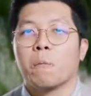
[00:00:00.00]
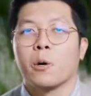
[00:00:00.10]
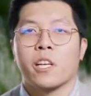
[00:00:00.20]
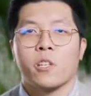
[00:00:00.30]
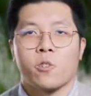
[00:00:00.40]

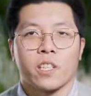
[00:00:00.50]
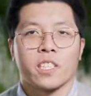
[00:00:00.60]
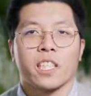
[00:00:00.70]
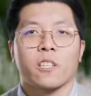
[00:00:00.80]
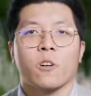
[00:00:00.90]
Body
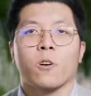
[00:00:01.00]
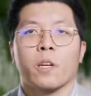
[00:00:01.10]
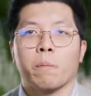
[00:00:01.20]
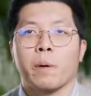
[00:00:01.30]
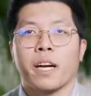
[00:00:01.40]
stressing
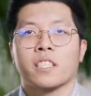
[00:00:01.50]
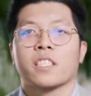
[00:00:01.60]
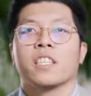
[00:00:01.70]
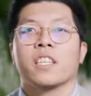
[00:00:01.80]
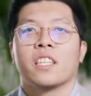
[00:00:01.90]
or
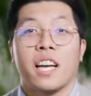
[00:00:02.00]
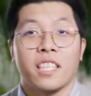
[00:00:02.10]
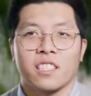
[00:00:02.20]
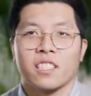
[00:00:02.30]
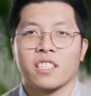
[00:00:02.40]
impact
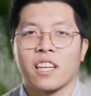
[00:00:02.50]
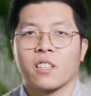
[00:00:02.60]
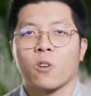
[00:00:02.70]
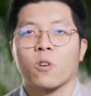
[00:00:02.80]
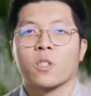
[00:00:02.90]
hazards
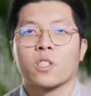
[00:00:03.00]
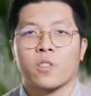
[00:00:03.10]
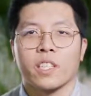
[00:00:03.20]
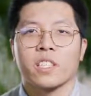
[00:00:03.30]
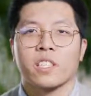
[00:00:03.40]
that cause
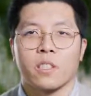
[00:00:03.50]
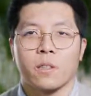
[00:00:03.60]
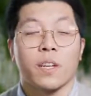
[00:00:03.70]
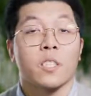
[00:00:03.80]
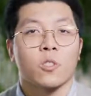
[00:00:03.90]
stress to
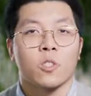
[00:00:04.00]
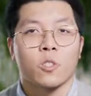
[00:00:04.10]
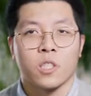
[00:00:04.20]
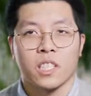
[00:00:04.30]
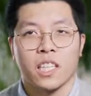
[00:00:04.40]
the muscles
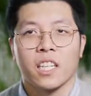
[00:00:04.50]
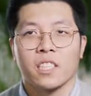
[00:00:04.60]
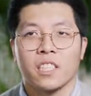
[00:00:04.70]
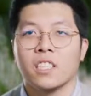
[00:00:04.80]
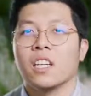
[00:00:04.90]
or
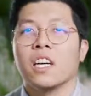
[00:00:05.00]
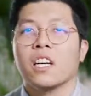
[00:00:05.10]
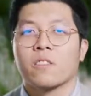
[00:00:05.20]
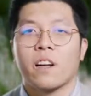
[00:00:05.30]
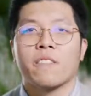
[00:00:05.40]
skeleton.
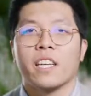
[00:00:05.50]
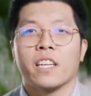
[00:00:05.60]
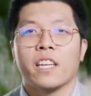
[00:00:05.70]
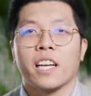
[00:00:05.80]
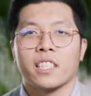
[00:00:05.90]

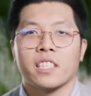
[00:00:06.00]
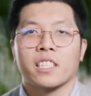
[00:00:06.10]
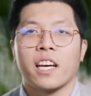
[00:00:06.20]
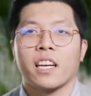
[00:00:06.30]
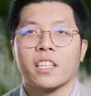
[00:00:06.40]
Gravity
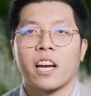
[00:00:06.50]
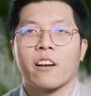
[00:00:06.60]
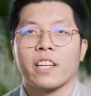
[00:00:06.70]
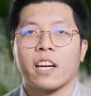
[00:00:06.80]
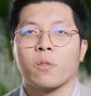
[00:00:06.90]
hazards that are
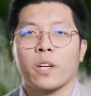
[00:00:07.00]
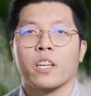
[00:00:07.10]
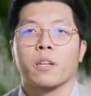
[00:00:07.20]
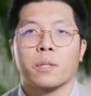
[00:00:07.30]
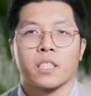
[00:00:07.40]
carried out
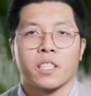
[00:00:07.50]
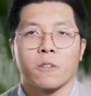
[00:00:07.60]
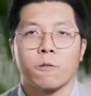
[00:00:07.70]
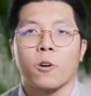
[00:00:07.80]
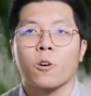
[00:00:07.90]
where a person can
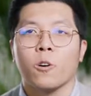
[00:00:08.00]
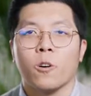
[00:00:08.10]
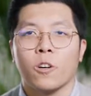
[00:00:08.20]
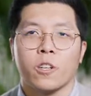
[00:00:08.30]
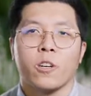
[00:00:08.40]
fall
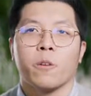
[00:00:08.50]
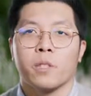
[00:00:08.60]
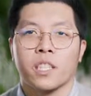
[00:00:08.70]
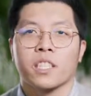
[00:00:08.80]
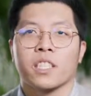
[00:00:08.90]
on an
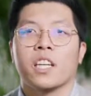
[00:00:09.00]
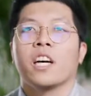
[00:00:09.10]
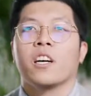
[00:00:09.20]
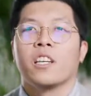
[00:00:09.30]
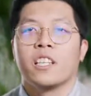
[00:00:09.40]
object
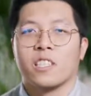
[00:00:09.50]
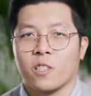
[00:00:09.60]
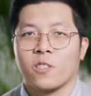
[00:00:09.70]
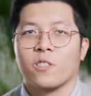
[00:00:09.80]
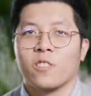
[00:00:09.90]

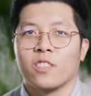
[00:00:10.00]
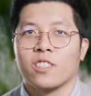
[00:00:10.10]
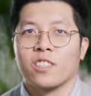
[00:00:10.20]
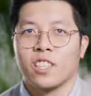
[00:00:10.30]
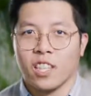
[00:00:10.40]
into
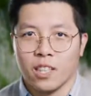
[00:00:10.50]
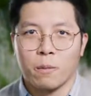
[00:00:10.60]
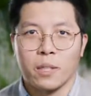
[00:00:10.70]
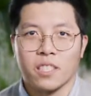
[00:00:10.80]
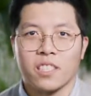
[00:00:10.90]
another
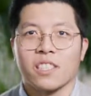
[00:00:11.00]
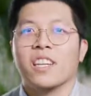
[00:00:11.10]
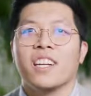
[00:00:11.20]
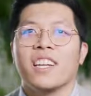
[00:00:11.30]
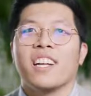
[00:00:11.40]
person.
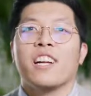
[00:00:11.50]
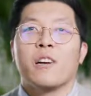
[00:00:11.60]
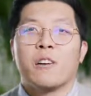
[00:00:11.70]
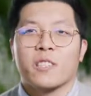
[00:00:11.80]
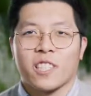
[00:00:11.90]

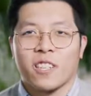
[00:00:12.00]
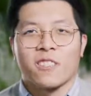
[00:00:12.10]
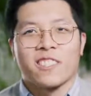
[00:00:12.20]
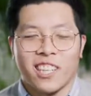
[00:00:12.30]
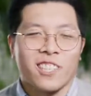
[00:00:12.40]

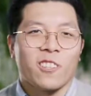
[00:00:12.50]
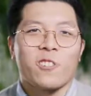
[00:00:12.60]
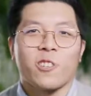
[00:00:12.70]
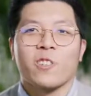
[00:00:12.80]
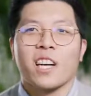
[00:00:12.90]
So
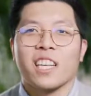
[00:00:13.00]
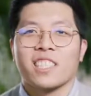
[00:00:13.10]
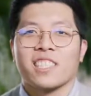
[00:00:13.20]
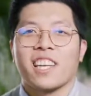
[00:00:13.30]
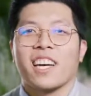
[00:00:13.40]
psychological
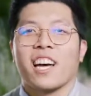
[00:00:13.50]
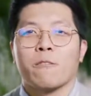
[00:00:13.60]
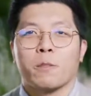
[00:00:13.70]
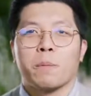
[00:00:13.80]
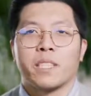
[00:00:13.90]
hazards that
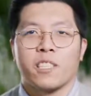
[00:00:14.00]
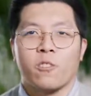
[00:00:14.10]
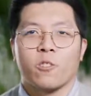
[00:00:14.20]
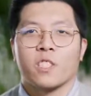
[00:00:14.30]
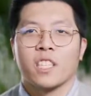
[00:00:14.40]
have the
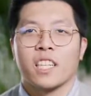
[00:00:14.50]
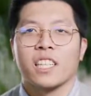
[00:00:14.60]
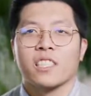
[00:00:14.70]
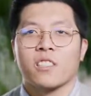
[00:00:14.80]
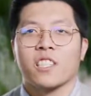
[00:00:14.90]
potential to
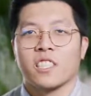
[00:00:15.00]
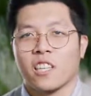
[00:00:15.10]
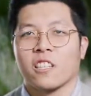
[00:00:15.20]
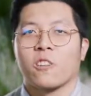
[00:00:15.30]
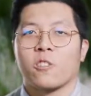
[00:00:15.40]
lead to
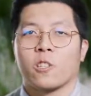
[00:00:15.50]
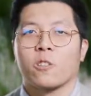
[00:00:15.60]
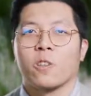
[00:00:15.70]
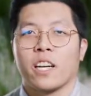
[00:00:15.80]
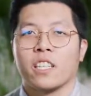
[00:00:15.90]

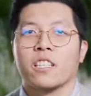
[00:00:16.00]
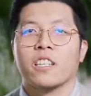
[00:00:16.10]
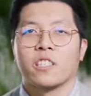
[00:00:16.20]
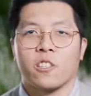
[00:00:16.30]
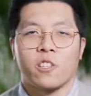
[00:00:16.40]
psychological and
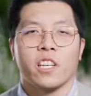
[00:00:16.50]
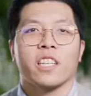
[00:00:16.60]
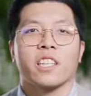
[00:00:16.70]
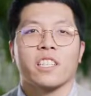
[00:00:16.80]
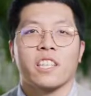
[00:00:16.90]

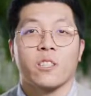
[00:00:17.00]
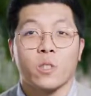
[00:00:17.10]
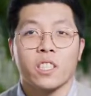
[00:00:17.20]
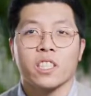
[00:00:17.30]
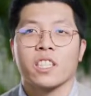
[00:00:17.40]
associated
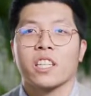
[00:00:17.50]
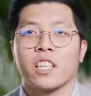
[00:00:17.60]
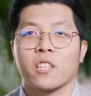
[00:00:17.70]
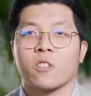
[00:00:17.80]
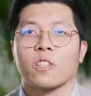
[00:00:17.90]
illness,
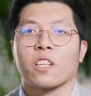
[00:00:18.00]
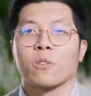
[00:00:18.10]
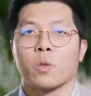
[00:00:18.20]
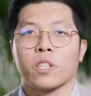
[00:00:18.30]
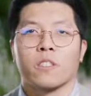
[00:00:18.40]
including
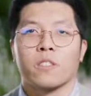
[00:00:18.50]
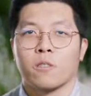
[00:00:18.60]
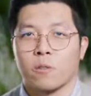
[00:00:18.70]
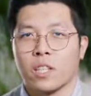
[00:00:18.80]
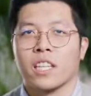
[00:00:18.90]

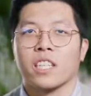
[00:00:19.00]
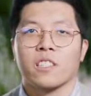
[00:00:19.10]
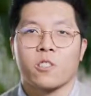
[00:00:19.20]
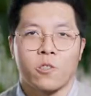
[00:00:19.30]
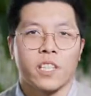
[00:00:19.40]

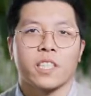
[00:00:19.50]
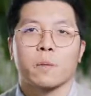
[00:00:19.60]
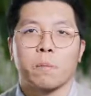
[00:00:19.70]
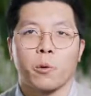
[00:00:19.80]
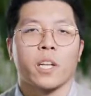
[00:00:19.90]
work-related stress,
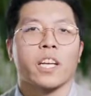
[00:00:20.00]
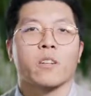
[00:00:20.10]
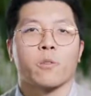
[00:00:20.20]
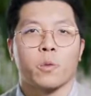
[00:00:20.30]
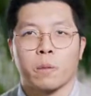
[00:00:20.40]
bullying,
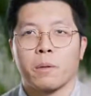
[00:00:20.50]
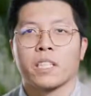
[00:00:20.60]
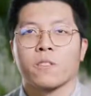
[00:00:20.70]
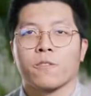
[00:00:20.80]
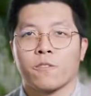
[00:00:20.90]

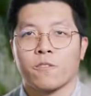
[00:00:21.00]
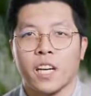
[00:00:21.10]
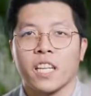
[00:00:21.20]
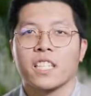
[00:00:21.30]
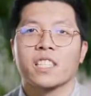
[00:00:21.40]
workplace
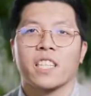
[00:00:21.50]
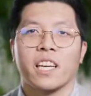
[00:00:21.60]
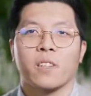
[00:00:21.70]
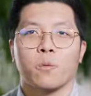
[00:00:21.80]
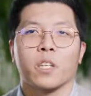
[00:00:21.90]
violence,
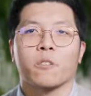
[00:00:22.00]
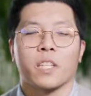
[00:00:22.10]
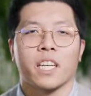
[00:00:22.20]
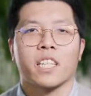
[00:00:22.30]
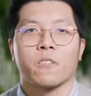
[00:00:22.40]
and
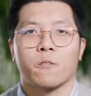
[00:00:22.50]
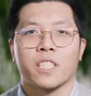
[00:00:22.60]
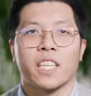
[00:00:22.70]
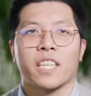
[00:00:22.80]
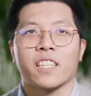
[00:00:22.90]
work-related
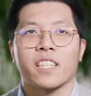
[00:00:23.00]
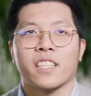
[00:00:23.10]
fatigue.